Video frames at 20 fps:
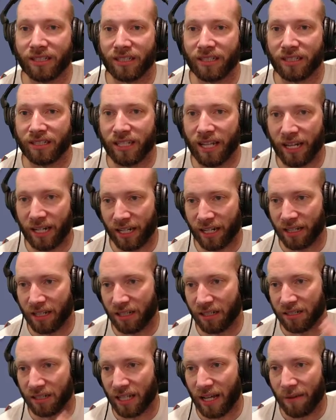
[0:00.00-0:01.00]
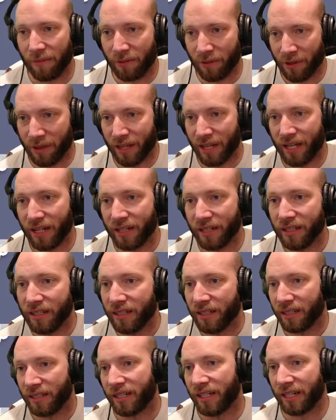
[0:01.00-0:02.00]
a take, I could clap with it,
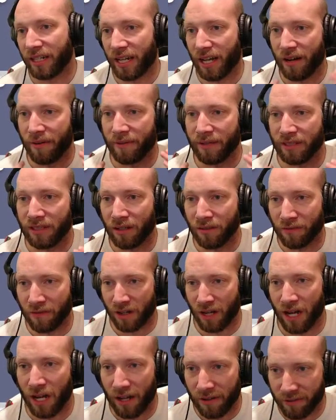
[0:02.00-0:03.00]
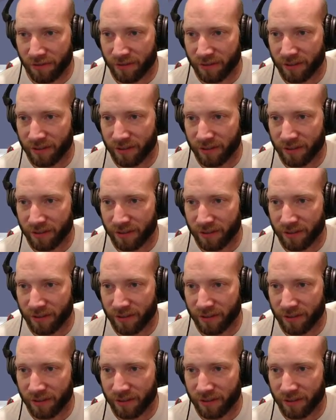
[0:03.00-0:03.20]
and I counted myself off.